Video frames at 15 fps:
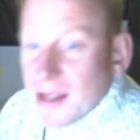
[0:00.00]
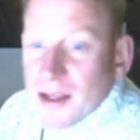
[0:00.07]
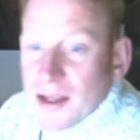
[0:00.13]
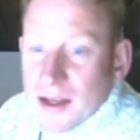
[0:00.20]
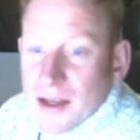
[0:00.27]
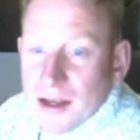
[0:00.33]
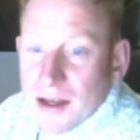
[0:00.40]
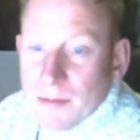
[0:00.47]

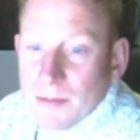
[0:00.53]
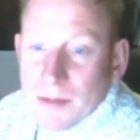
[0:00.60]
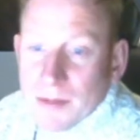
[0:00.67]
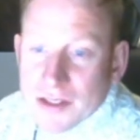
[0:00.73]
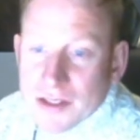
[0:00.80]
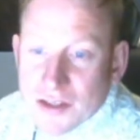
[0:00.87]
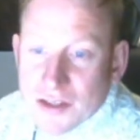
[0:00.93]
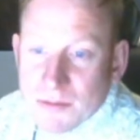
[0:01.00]
I
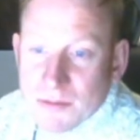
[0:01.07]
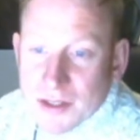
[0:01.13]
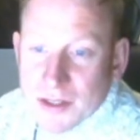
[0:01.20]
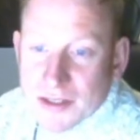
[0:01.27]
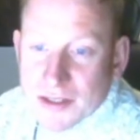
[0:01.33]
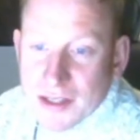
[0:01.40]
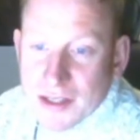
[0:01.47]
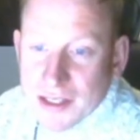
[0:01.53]
assume because
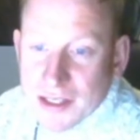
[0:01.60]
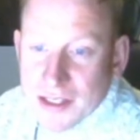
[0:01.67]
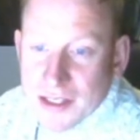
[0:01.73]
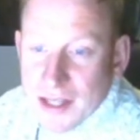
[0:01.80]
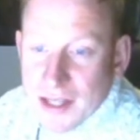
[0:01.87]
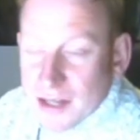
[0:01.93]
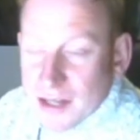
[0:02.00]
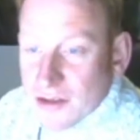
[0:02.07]
of the
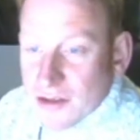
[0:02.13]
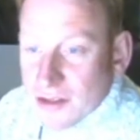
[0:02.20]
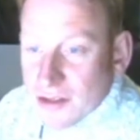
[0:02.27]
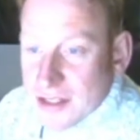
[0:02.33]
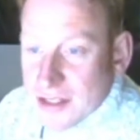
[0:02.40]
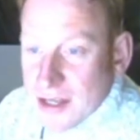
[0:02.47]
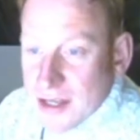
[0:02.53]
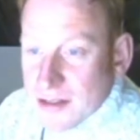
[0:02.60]
lead
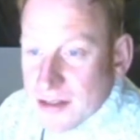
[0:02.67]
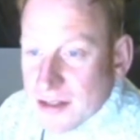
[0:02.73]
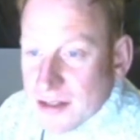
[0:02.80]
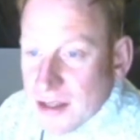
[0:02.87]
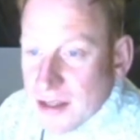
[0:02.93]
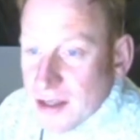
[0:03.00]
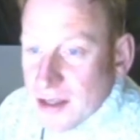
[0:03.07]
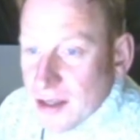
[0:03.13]
content.
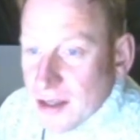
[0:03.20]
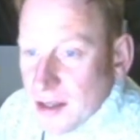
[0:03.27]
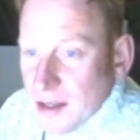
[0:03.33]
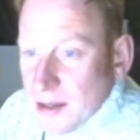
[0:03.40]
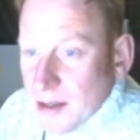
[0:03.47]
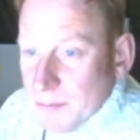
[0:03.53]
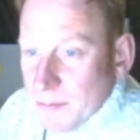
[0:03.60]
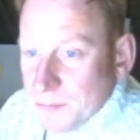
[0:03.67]

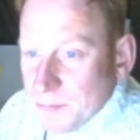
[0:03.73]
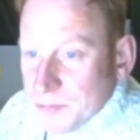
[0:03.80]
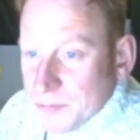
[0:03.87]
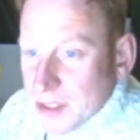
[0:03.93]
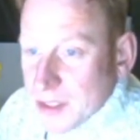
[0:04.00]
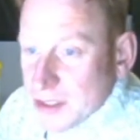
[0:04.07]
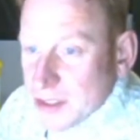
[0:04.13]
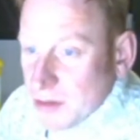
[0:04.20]

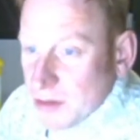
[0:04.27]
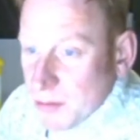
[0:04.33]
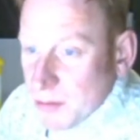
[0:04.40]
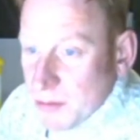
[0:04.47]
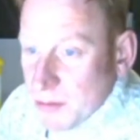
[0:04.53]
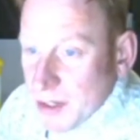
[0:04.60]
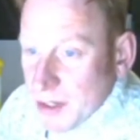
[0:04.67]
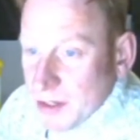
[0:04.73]
So I put
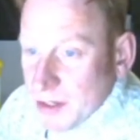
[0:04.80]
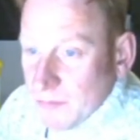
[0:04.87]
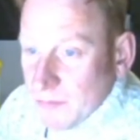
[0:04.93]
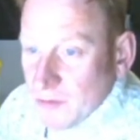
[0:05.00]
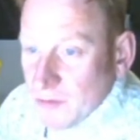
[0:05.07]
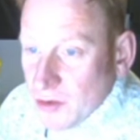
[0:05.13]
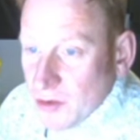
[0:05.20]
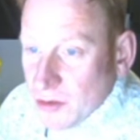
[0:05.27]
mine up
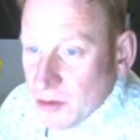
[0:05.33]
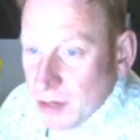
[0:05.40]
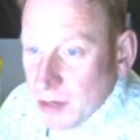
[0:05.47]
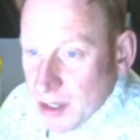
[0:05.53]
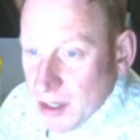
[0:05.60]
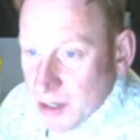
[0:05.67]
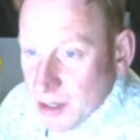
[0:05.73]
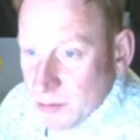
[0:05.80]
for quite a
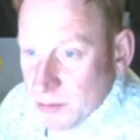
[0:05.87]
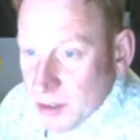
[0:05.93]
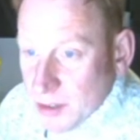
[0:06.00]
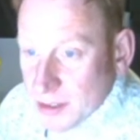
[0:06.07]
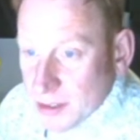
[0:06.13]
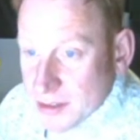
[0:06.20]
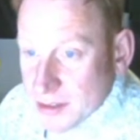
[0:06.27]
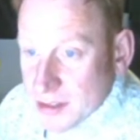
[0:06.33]
high
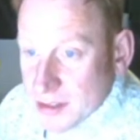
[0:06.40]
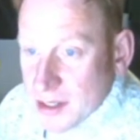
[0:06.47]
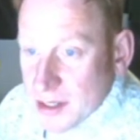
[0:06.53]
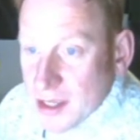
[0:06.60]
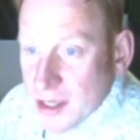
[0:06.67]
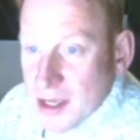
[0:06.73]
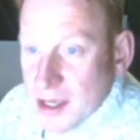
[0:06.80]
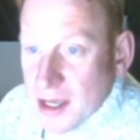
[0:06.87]
price,
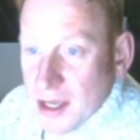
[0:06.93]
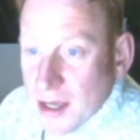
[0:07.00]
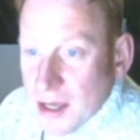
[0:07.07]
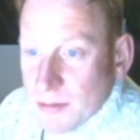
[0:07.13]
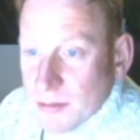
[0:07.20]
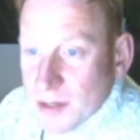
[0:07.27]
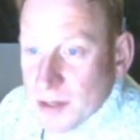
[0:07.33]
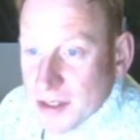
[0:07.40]

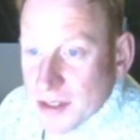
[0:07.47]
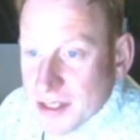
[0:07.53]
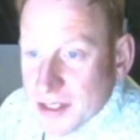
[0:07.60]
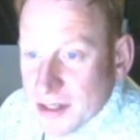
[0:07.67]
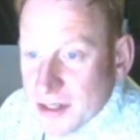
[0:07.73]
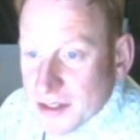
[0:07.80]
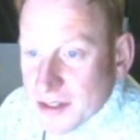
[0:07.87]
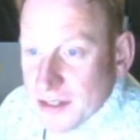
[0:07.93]

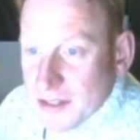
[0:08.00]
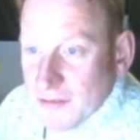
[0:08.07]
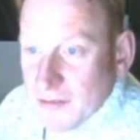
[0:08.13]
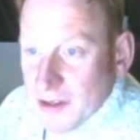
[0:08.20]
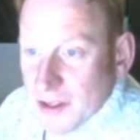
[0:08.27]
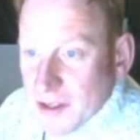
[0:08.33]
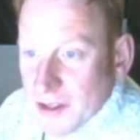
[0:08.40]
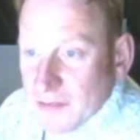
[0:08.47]

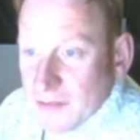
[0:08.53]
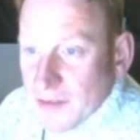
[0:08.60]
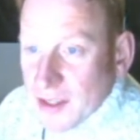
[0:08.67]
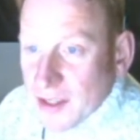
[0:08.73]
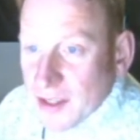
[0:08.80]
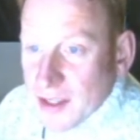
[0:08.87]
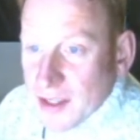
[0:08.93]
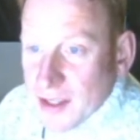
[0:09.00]
$19.95,
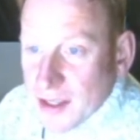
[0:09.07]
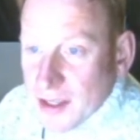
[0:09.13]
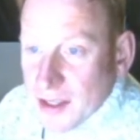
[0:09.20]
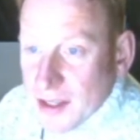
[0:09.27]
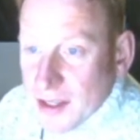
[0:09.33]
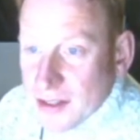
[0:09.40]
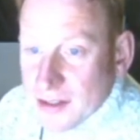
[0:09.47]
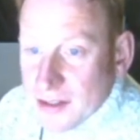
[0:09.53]

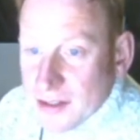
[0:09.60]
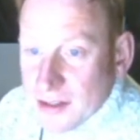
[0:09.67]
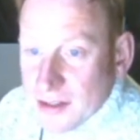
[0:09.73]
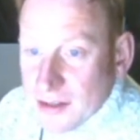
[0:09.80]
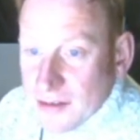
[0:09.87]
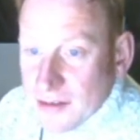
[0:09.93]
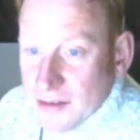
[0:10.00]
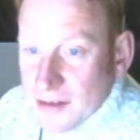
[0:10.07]
and
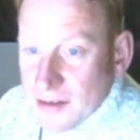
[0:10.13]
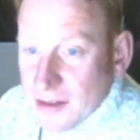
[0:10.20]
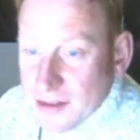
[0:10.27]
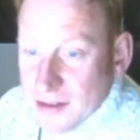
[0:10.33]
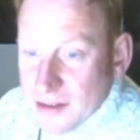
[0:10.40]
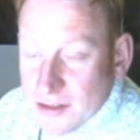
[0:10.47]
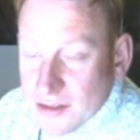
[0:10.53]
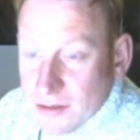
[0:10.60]
it
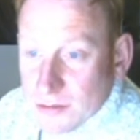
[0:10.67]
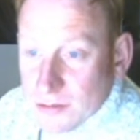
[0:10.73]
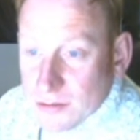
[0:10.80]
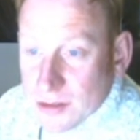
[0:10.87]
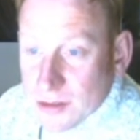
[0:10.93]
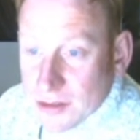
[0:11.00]
sold.